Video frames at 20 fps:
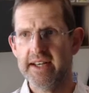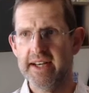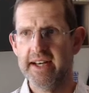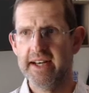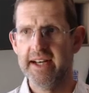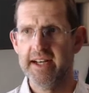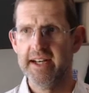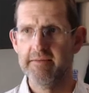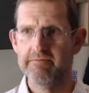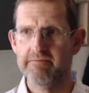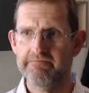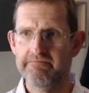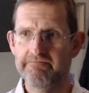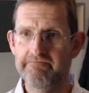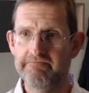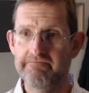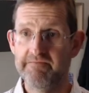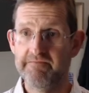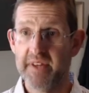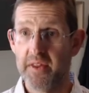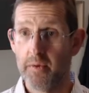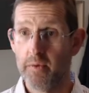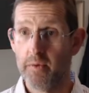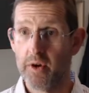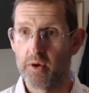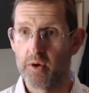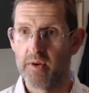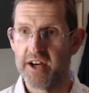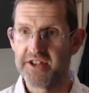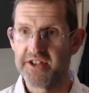And the
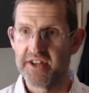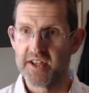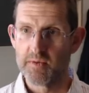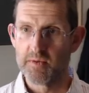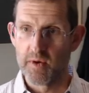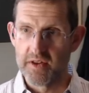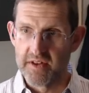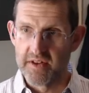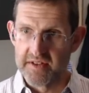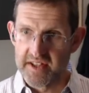real question is whether